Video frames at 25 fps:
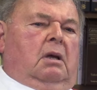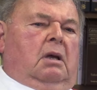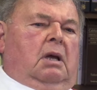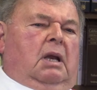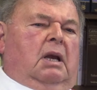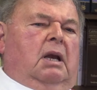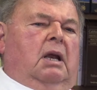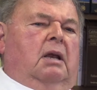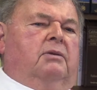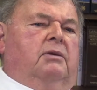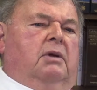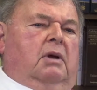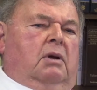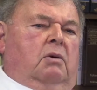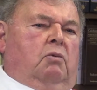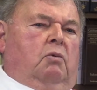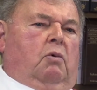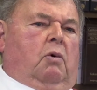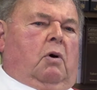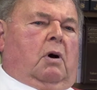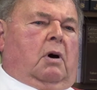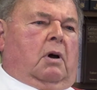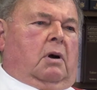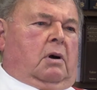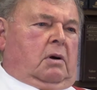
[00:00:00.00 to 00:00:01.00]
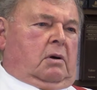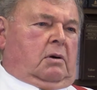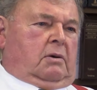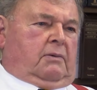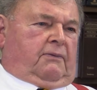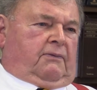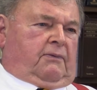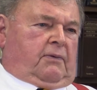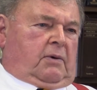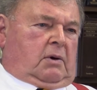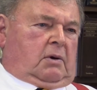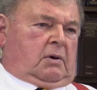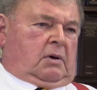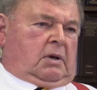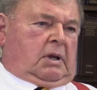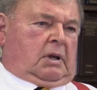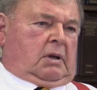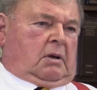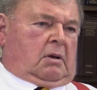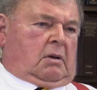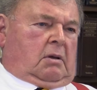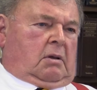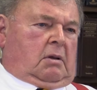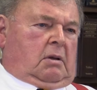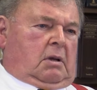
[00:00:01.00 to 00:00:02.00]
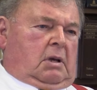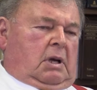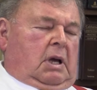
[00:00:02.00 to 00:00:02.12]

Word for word: and I think water to Ferndale,